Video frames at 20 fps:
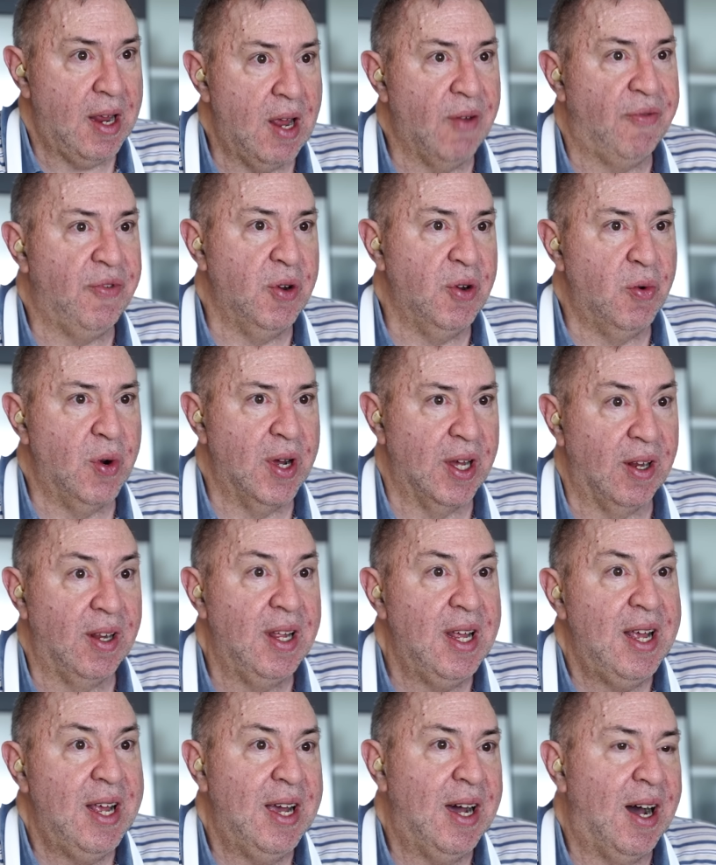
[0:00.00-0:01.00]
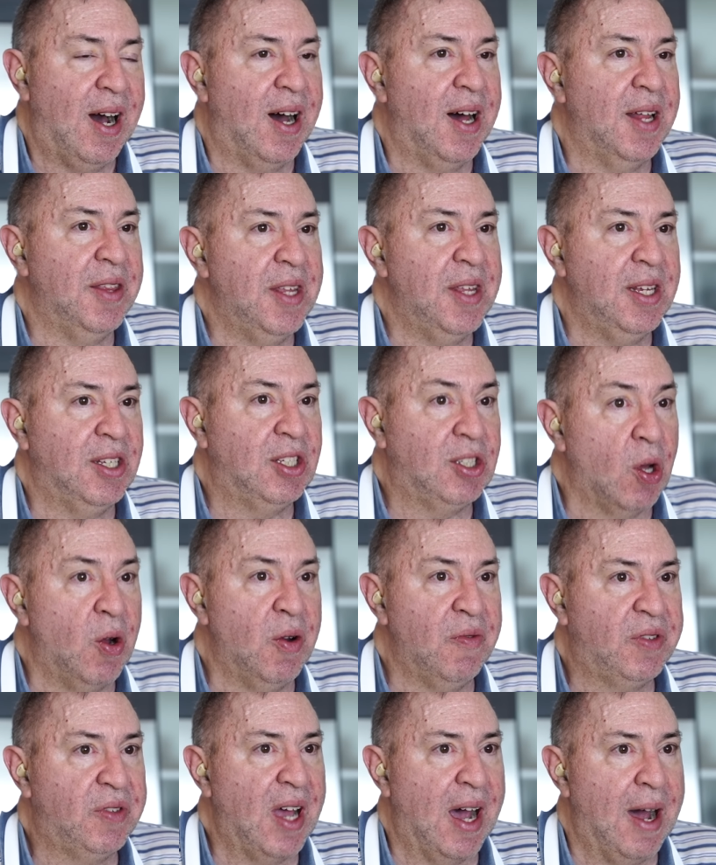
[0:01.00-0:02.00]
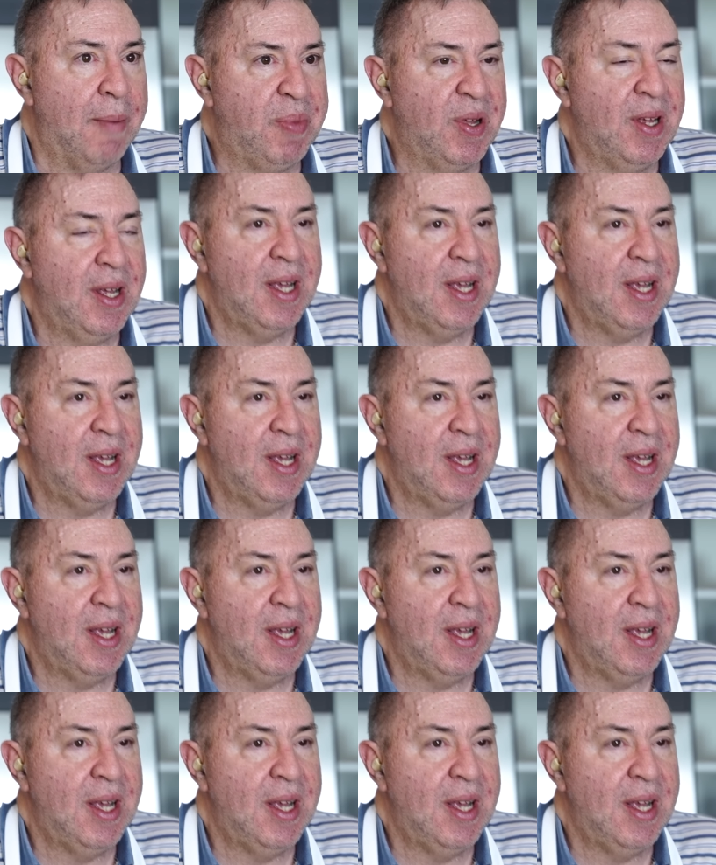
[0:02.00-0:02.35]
if you will, on the stovetop,